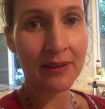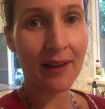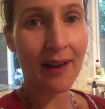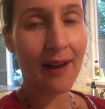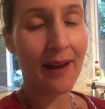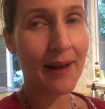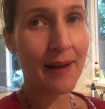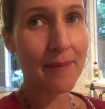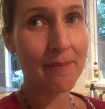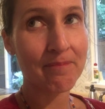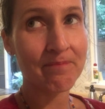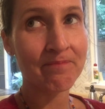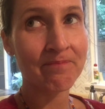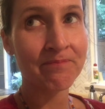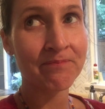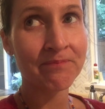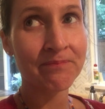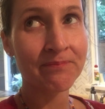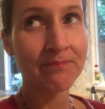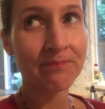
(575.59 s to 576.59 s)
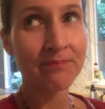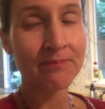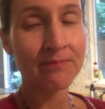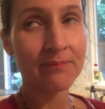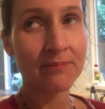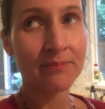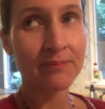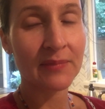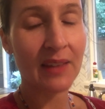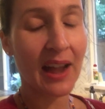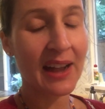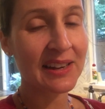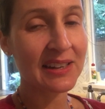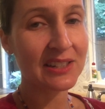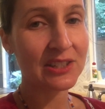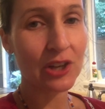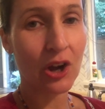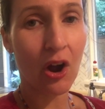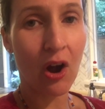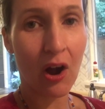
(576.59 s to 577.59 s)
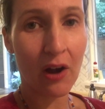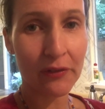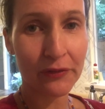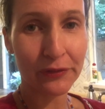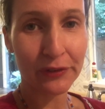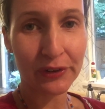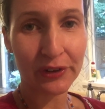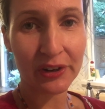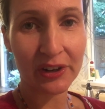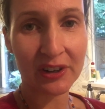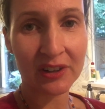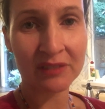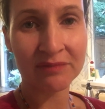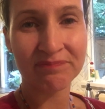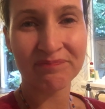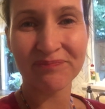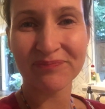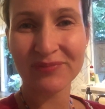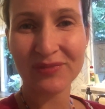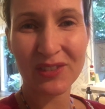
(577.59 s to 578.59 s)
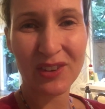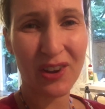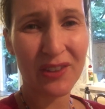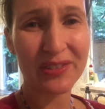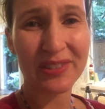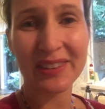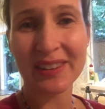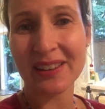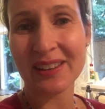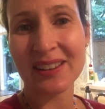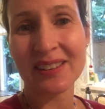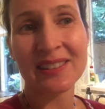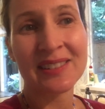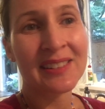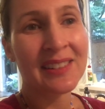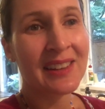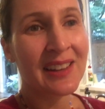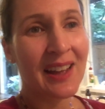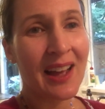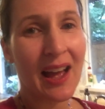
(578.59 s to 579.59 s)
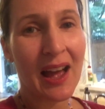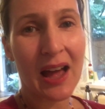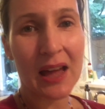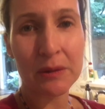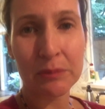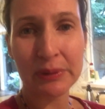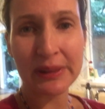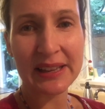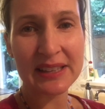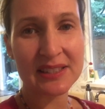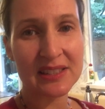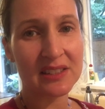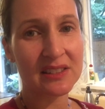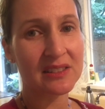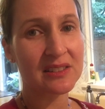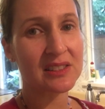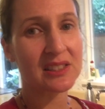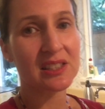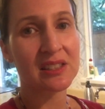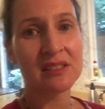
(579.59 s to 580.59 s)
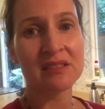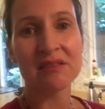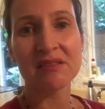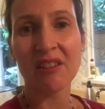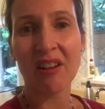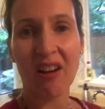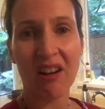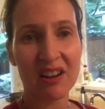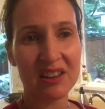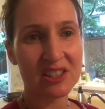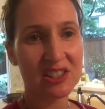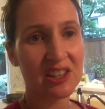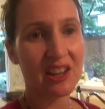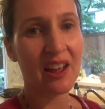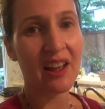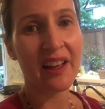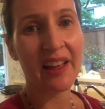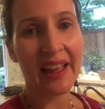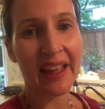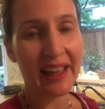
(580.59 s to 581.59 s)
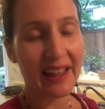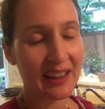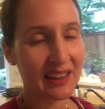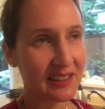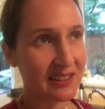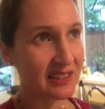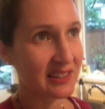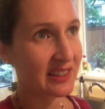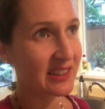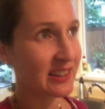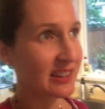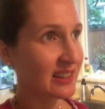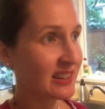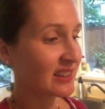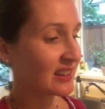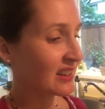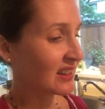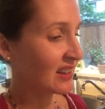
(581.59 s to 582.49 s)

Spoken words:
I need to offer the unpleasant nausea and the